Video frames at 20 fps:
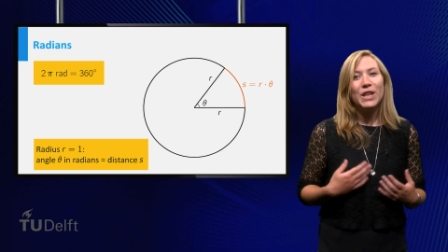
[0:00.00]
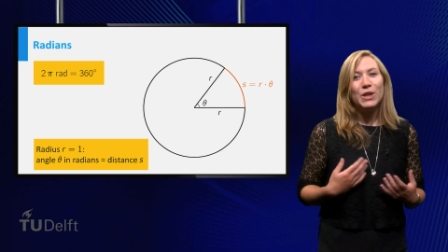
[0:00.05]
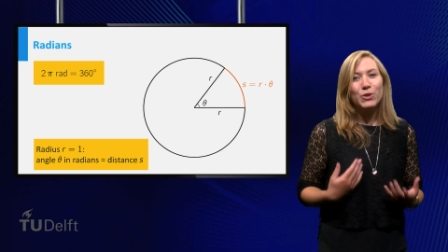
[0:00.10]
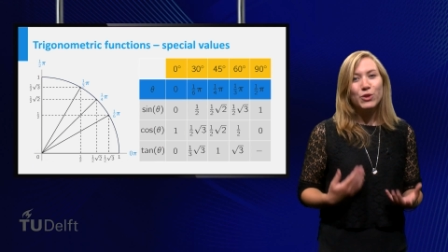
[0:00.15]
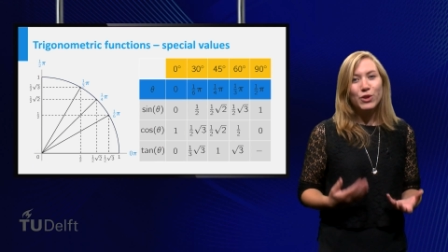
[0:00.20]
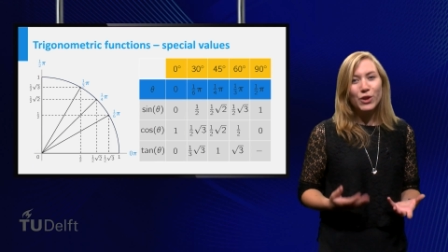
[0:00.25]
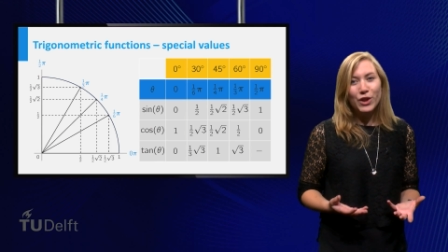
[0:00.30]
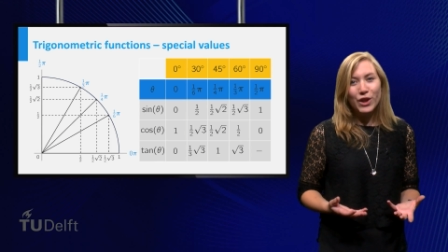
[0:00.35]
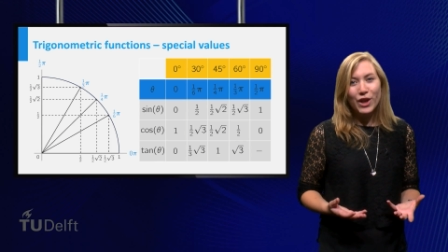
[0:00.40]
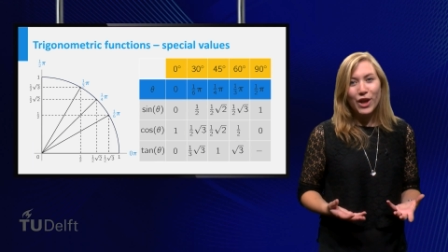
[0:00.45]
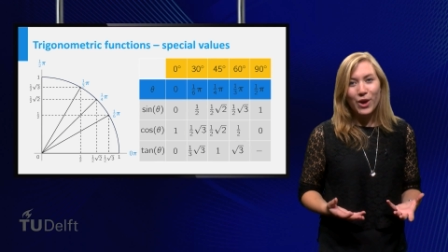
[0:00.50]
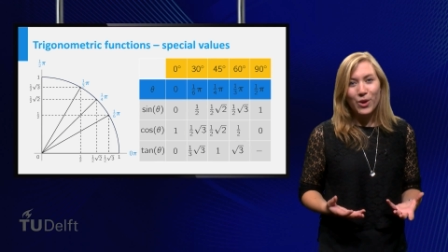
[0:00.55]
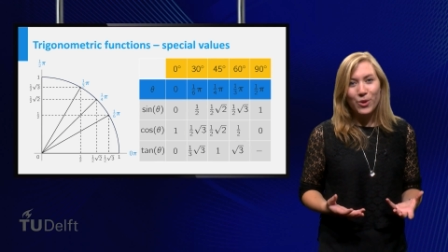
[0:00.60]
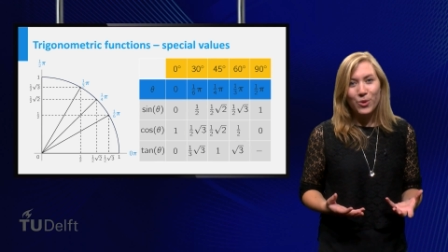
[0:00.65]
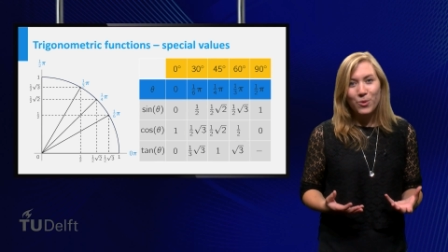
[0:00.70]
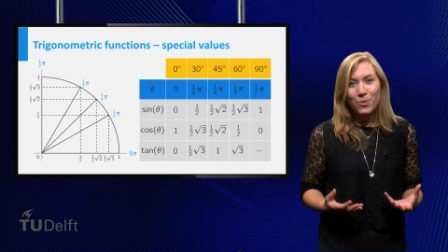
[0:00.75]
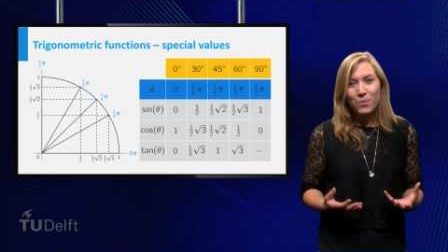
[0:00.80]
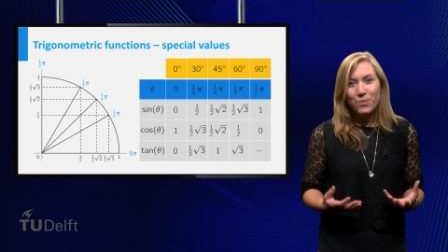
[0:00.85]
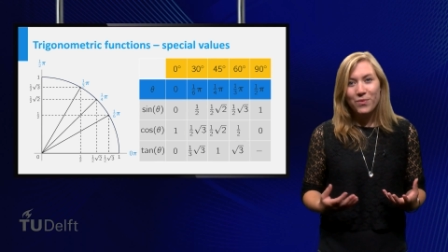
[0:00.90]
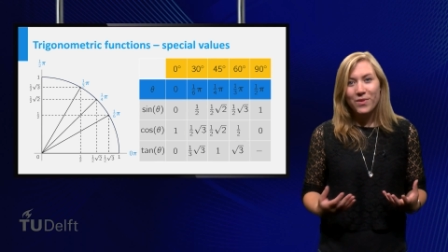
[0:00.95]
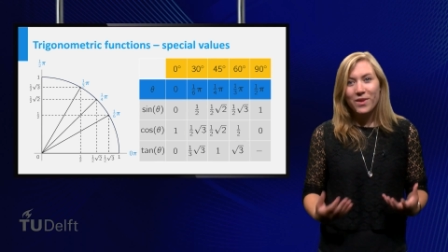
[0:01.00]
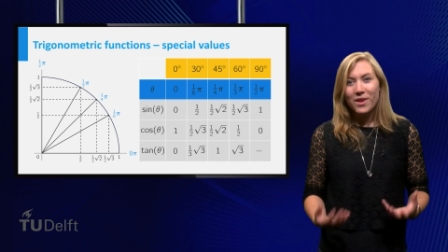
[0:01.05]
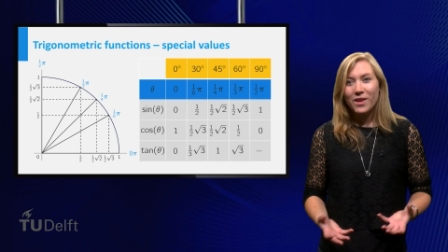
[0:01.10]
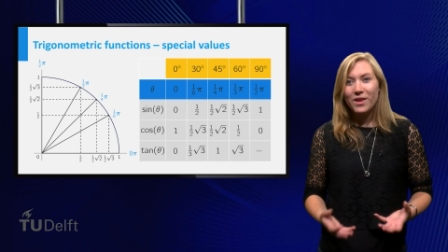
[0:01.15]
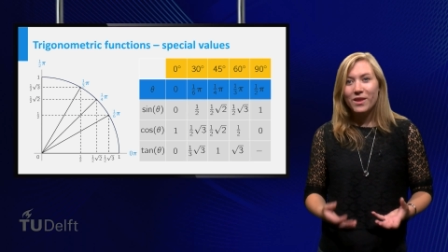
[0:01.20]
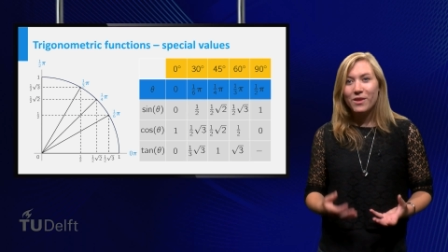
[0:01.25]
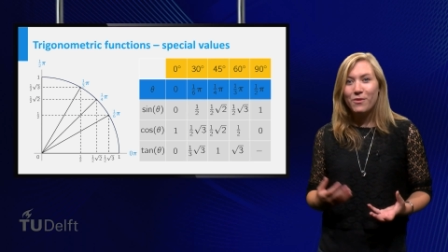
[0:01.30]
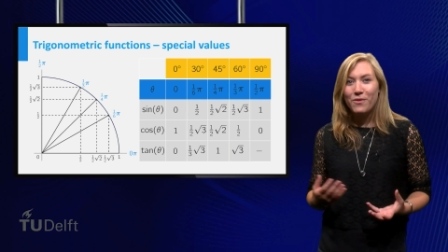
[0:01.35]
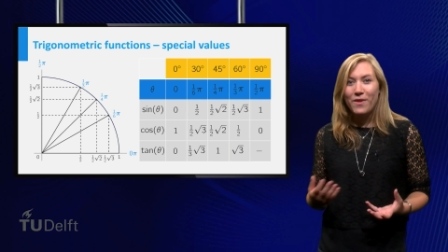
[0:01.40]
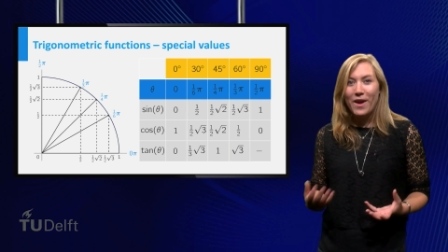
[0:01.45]
You should know
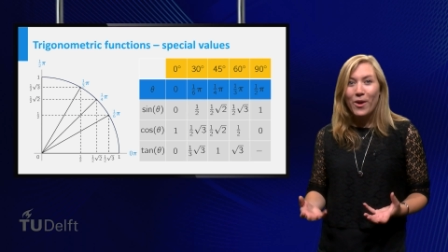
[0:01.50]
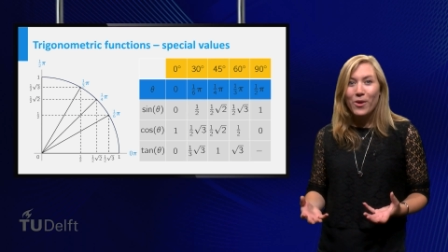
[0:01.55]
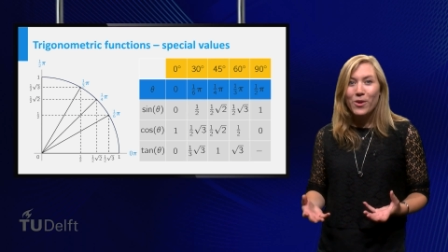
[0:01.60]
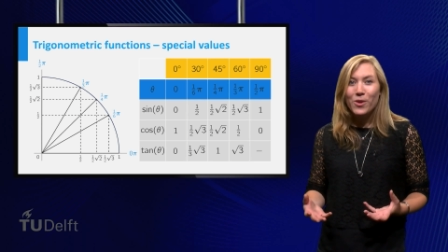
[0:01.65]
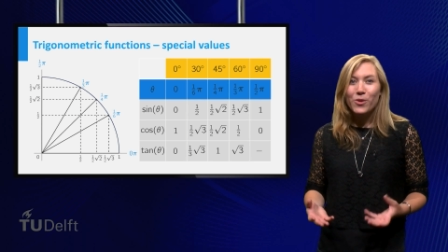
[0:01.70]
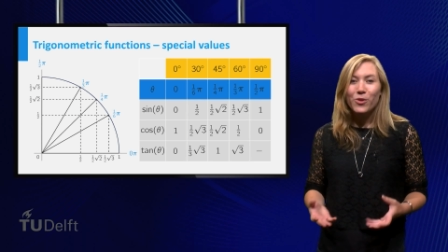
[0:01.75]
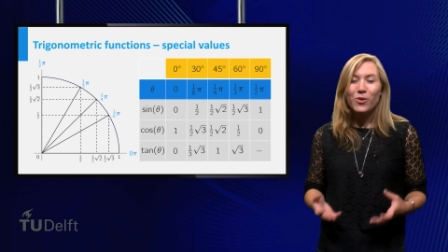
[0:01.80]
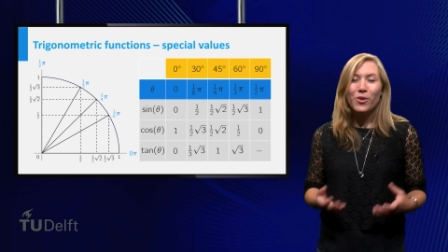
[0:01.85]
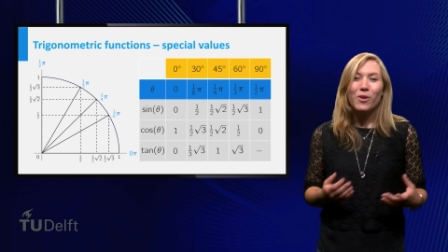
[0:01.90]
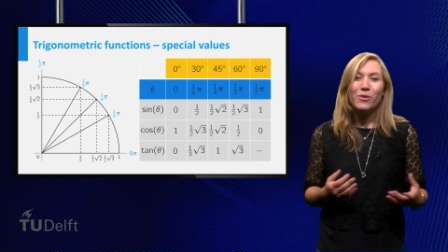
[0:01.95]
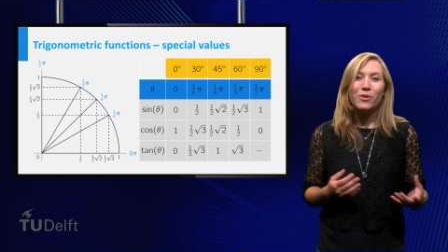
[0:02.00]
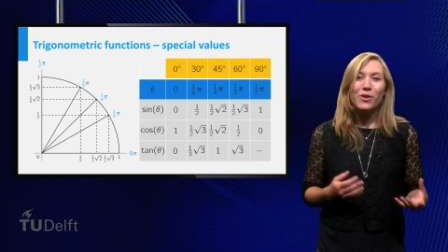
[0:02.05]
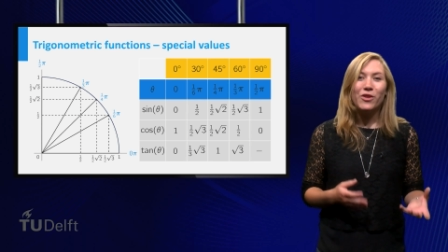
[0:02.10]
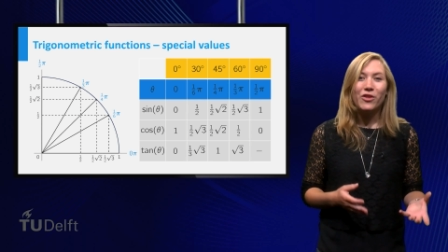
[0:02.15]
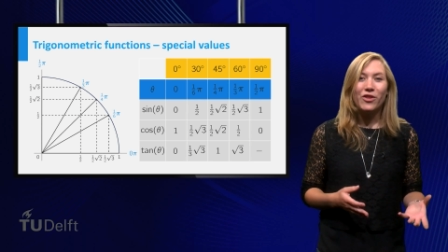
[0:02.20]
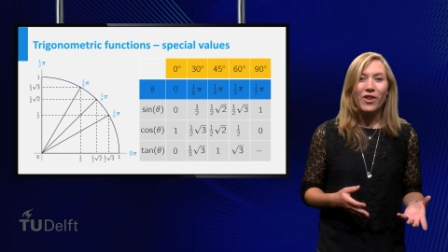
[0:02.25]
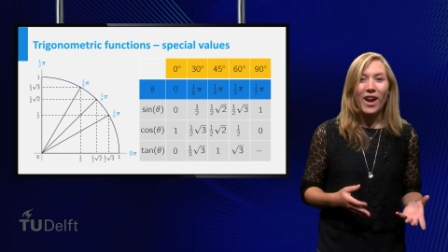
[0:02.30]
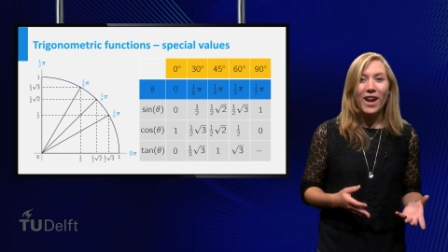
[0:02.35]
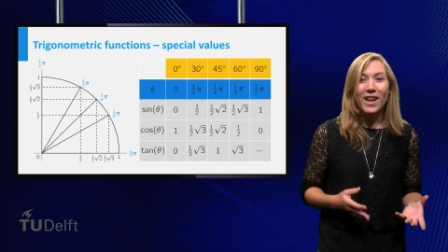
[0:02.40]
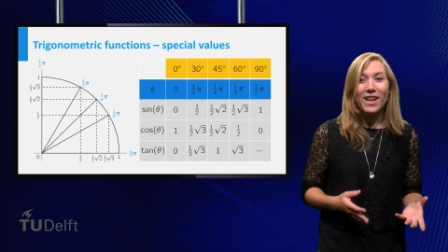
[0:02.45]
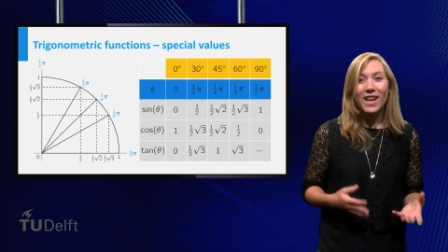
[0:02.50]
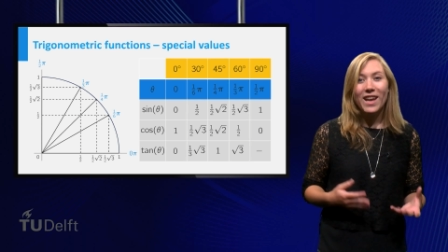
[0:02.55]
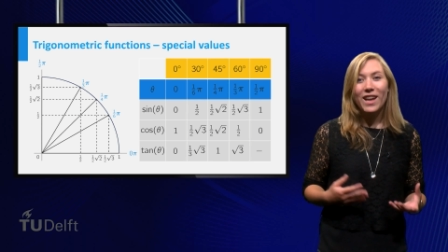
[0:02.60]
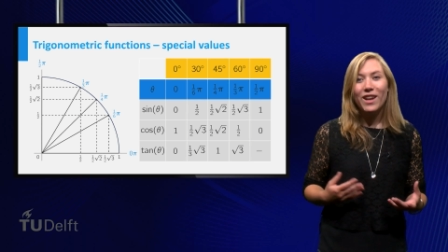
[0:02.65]
the values of the sine